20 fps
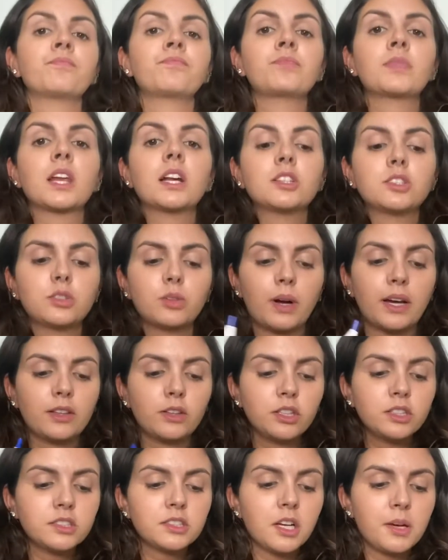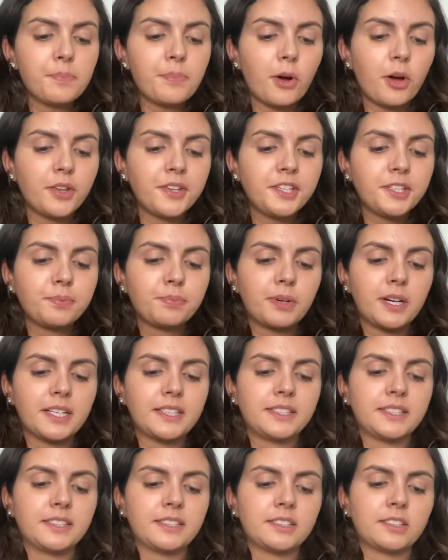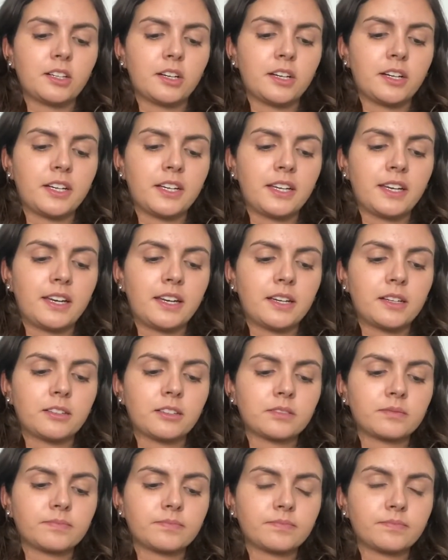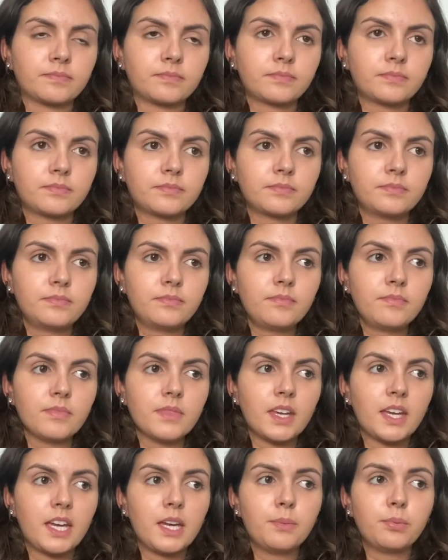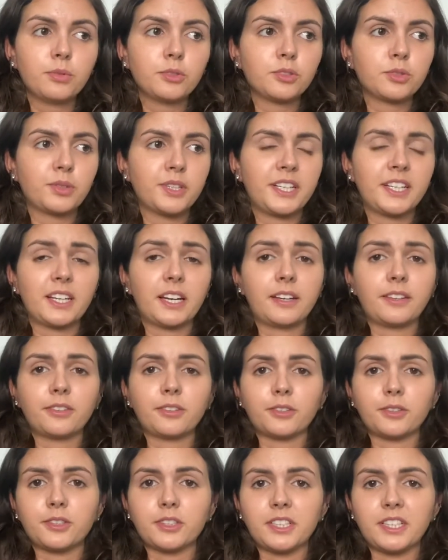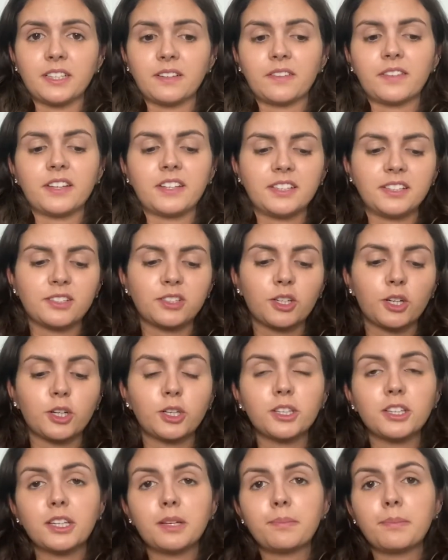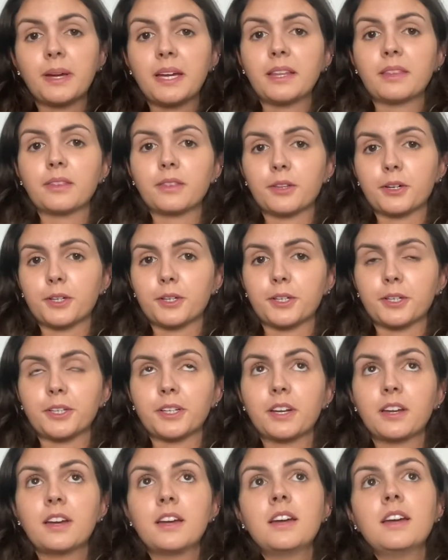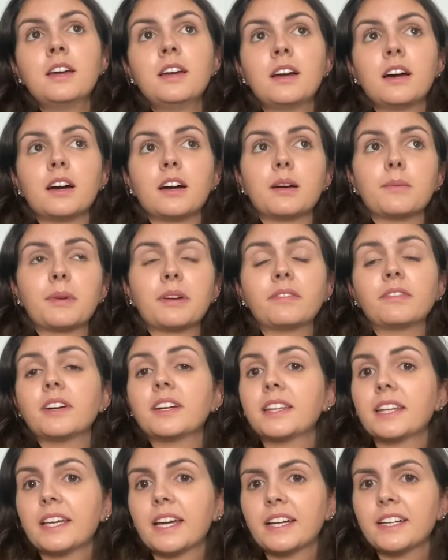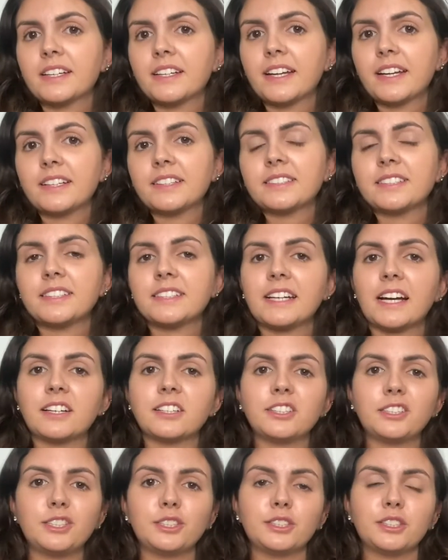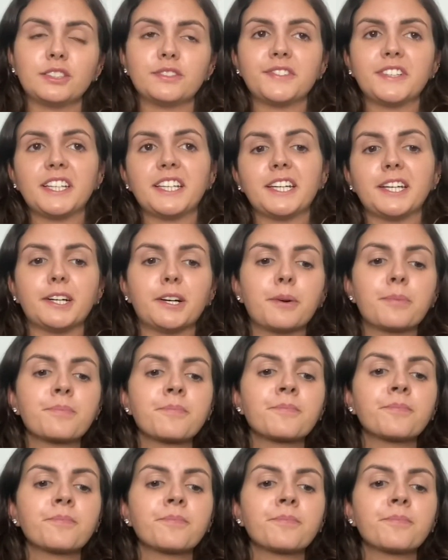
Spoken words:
So I looked up all these prices on April 29th or 30th. It is currently May 3rd. I finally had a day to sit down and do this video.